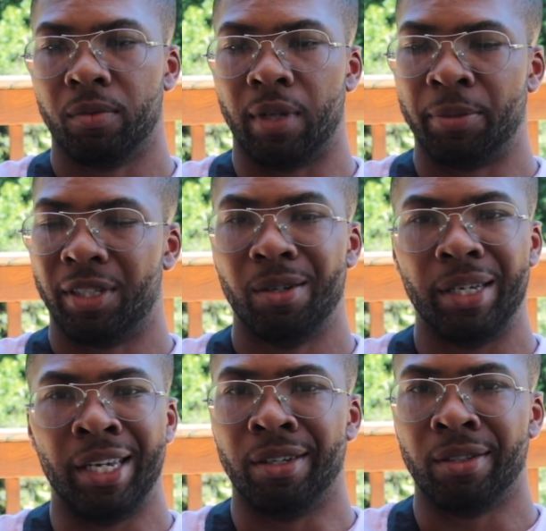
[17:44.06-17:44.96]
I'm still
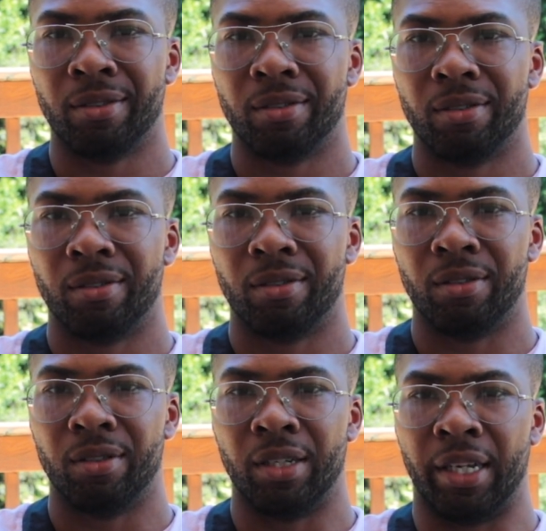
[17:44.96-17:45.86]
eating,
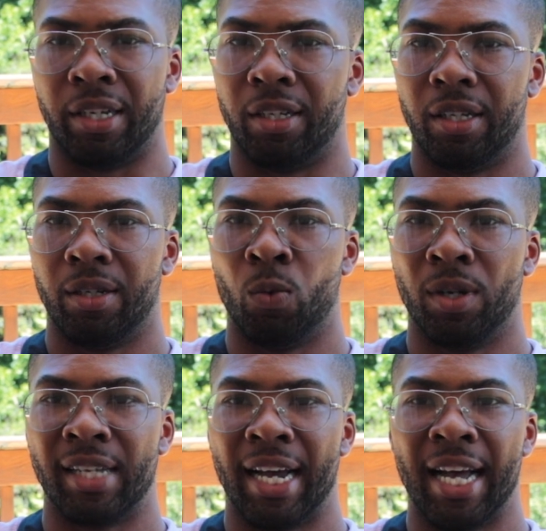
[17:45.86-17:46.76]
and
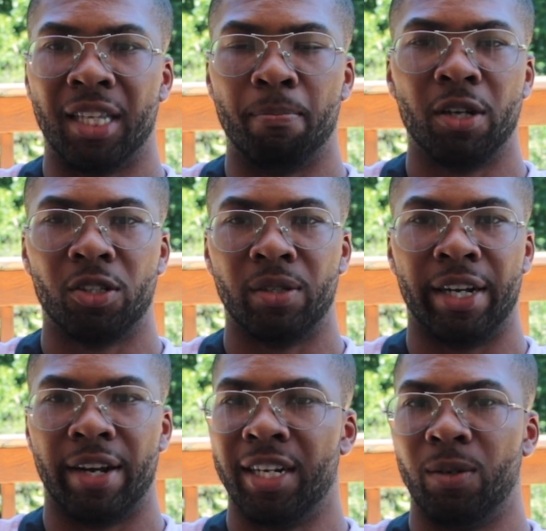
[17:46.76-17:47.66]
once I got the muscle
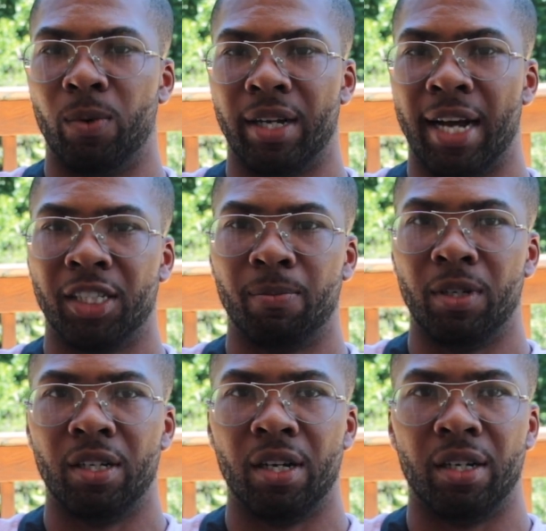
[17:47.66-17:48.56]
there anyway, I should be
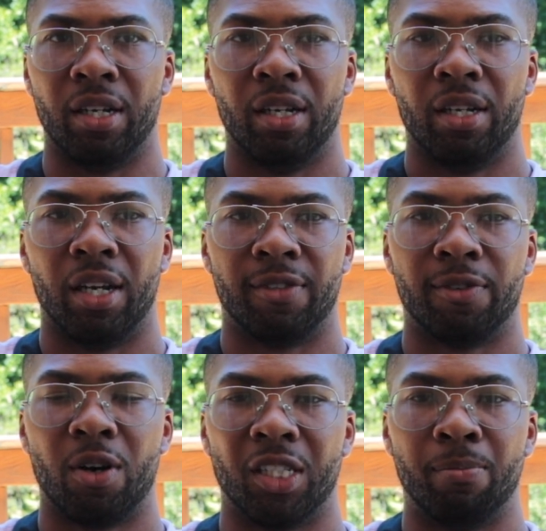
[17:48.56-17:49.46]
good. As
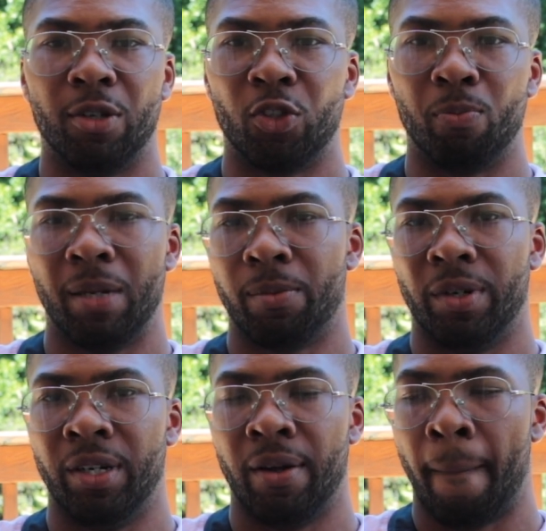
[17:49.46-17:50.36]
far as the muscle
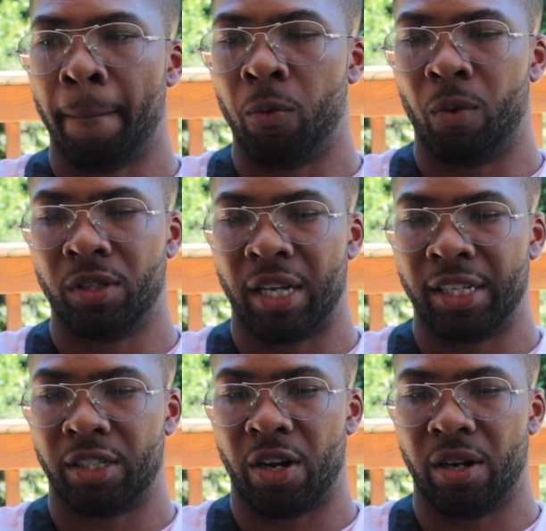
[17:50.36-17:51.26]
memory, once I
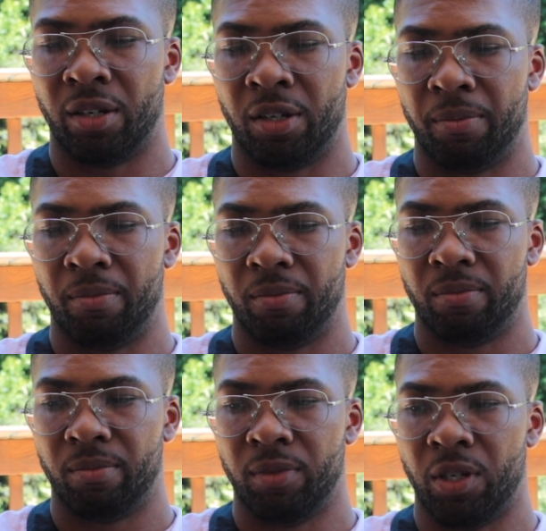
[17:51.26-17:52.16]
start
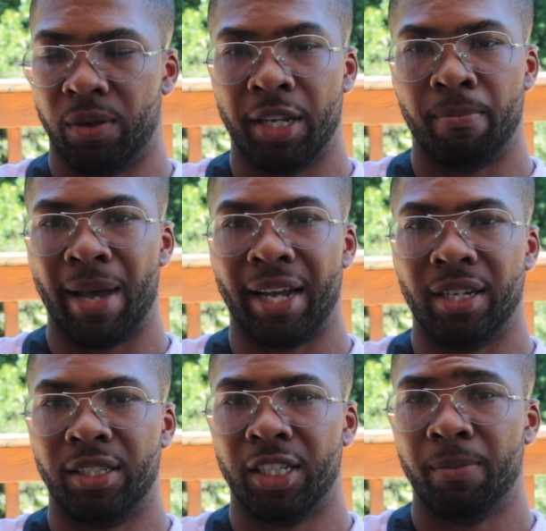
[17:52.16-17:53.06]
getting back in
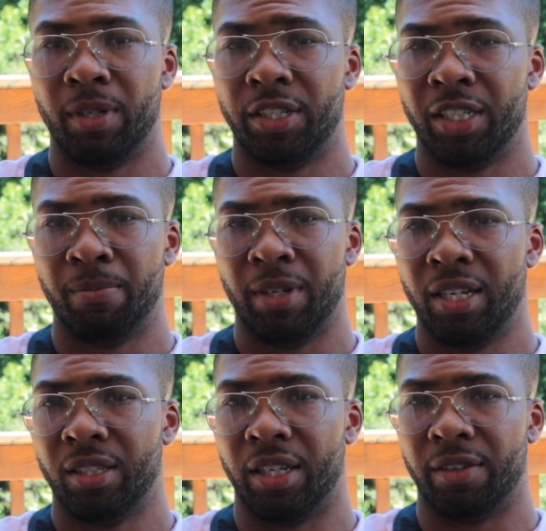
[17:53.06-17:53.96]
the gym, it shouldn't be
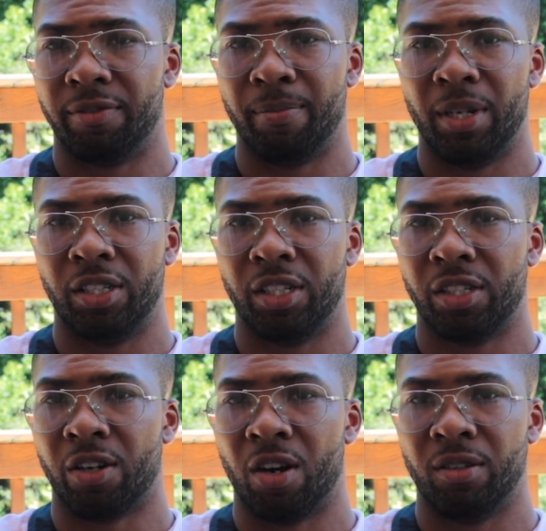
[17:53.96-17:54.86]
anything for me to
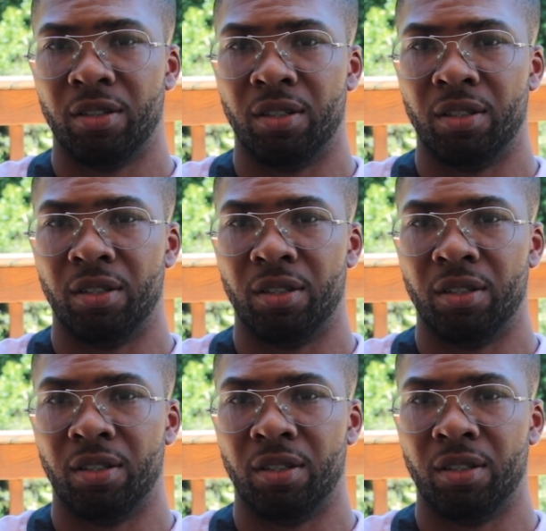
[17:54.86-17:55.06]
just start